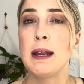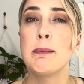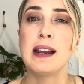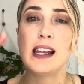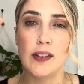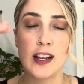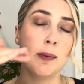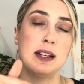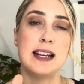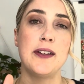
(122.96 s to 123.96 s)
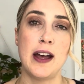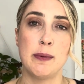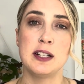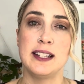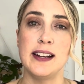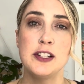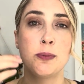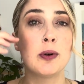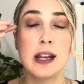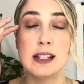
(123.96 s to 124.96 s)
But even coming down that percentage
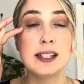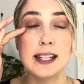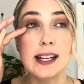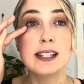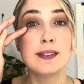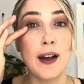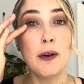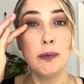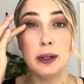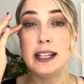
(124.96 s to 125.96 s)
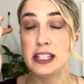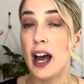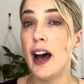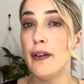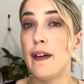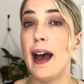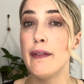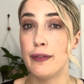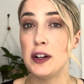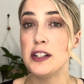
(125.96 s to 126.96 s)
point, 6 felt really tough at
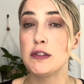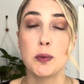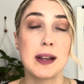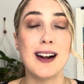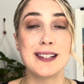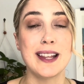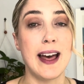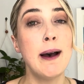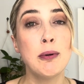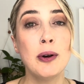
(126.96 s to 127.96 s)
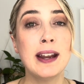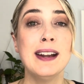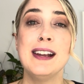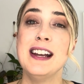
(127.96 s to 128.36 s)
first when we got to that point.